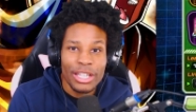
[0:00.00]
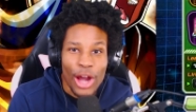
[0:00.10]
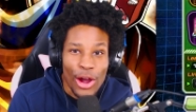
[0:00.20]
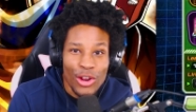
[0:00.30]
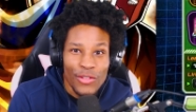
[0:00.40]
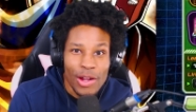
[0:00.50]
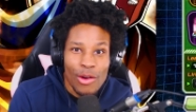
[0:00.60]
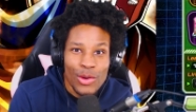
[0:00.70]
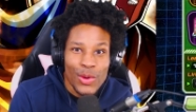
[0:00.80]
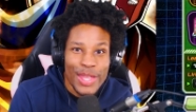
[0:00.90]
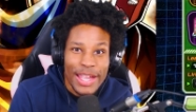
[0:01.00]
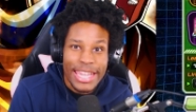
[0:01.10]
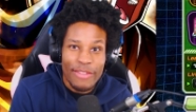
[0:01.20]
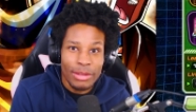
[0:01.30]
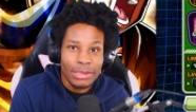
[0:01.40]
put Carnival Goku there,
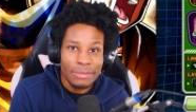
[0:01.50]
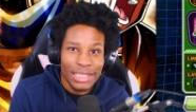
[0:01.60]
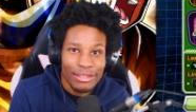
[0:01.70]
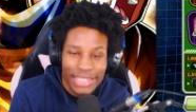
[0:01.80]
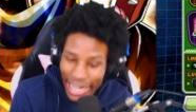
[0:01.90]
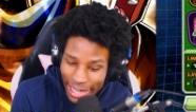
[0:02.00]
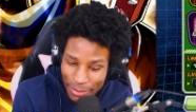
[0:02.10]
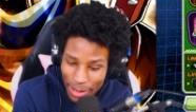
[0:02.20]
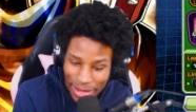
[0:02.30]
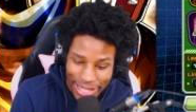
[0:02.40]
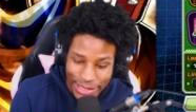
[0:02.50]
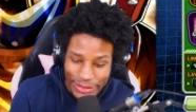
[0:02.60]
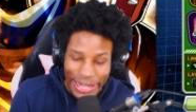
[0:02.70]
give him some showtime, and the man is